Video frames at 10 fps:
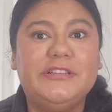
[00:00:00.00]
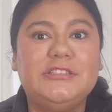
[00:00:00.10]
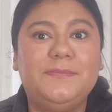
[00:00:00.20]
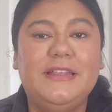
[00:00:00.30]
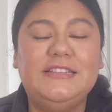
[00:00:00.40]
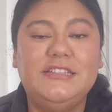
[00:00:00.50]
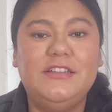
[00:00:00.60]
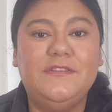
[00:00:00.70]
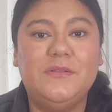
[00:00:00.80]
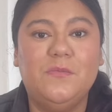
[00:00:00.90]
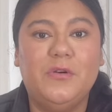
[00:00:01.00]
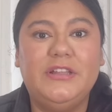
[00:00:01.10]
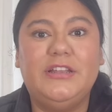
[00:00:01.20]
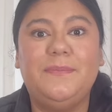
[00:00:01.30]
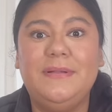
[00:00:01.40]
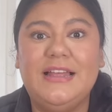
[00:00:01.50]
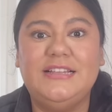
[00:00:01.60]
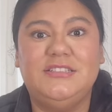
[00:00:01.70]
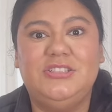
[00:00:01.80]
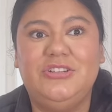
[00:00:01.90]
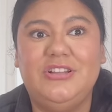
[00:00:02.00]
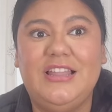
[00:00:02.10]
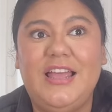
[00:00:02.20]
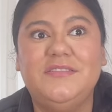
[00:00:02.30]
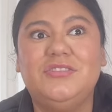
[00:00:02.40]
explains it even more and it applies it to your life.